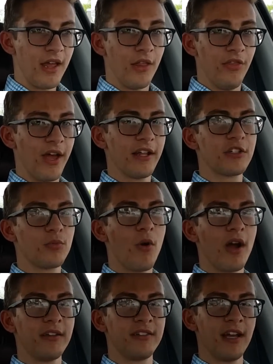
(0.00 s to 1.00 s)
That's
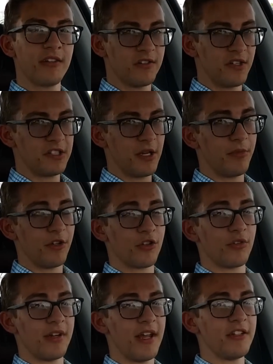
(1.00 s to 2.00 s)
why Tesla is able to
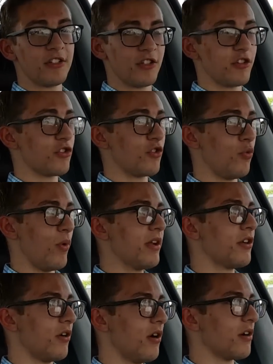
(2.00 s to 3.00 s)
create such quick
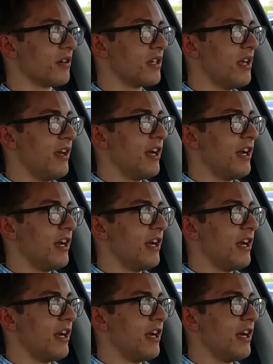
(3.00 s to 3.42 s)
cars.